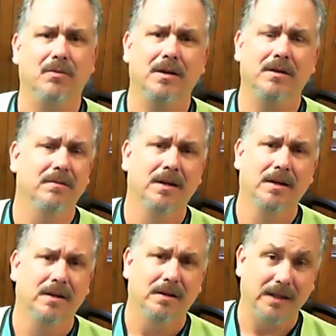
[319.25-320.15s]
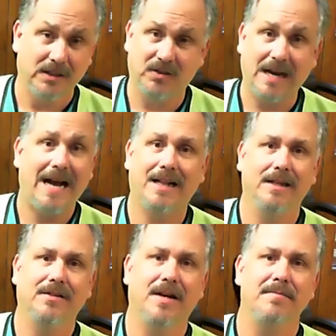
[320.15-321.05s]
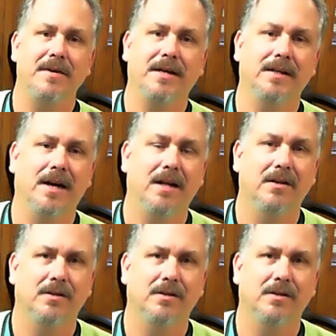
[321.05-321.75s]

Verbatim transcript: We're exactly $10 million?